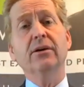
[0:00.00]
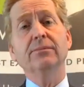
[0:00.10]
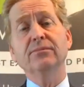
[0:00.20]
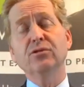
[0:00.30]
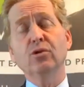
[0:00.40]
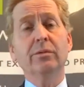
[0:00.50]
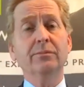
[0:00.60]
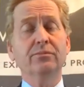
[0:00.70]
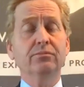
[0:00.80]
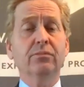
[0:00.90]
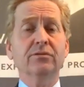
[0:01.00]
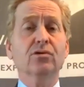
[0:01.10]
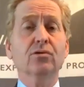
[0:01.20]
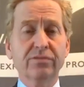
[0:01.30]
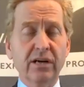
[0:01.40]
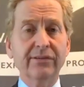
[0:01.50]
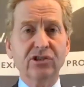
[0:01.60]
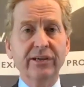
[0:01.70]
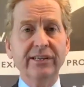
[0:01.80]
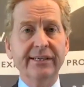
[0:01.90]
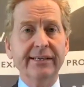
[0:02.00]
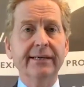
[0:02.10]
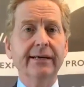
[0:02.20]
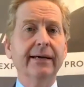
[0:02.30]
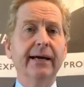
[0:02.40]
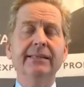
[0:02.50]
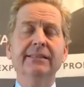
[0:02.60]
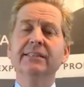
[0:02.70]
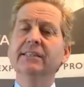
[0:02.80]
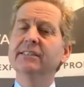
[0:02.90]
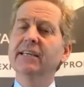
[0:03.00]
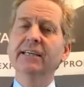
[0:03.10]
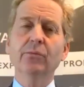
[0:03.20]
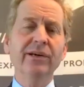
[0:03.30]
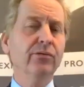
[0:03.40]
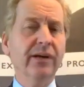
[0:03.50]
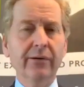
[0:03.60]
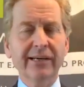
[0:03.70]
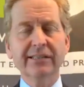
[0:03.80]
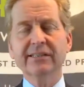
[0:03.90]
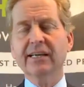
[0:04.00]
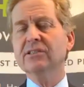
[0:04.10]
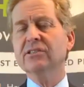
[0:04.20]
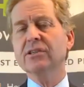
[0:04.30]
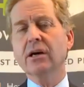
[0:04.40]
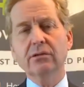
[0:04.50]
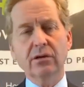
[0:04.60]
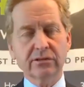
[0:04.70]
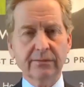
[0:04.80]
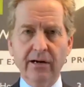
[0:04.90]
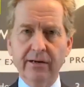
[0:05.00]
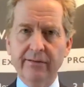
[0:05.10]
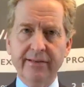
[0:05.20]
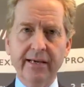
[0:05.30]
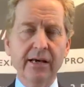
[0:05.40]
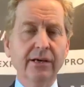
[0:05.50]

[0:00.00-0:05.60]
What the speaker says: normal, what's called private treaty, we all know it can take so long to buy anything.